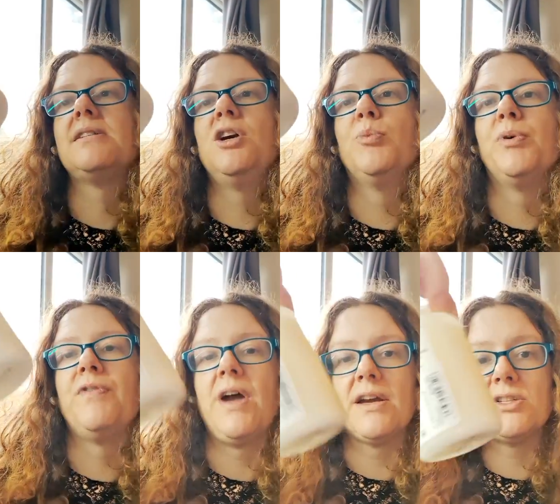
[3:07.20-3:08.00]
Hair
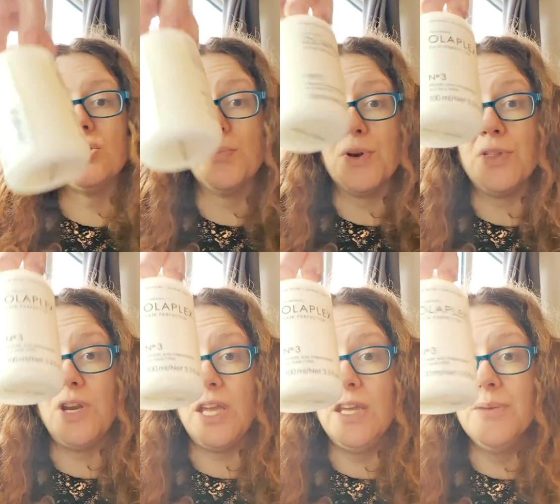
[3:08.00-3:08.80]
Perfector number
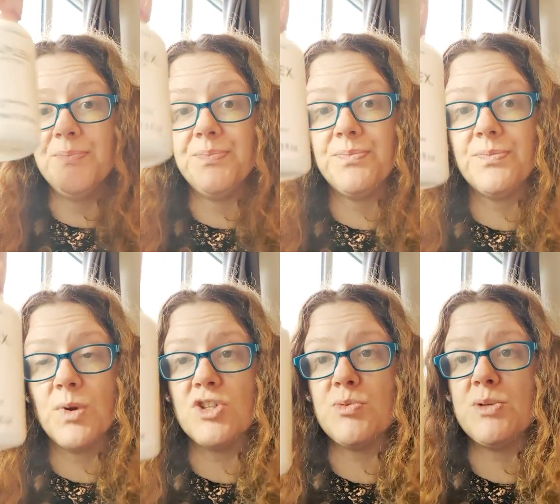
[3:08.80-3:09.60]
three,
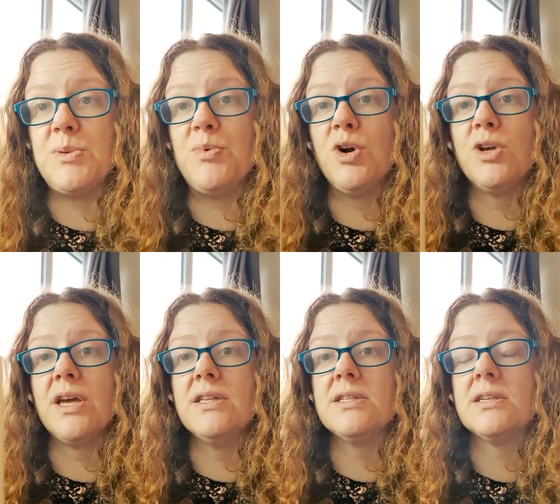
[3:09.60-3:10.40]
which is supposed to be
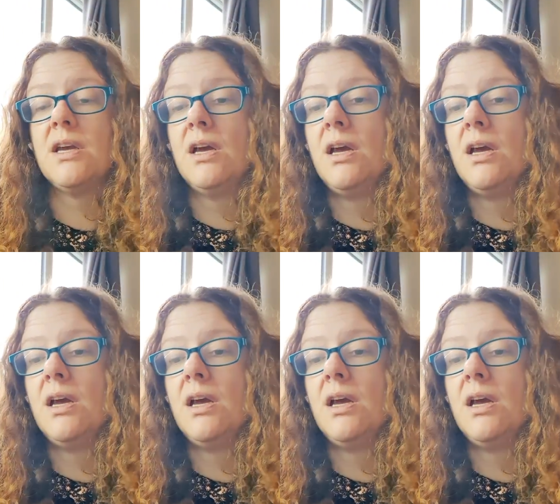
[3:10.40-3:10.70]
brilliant.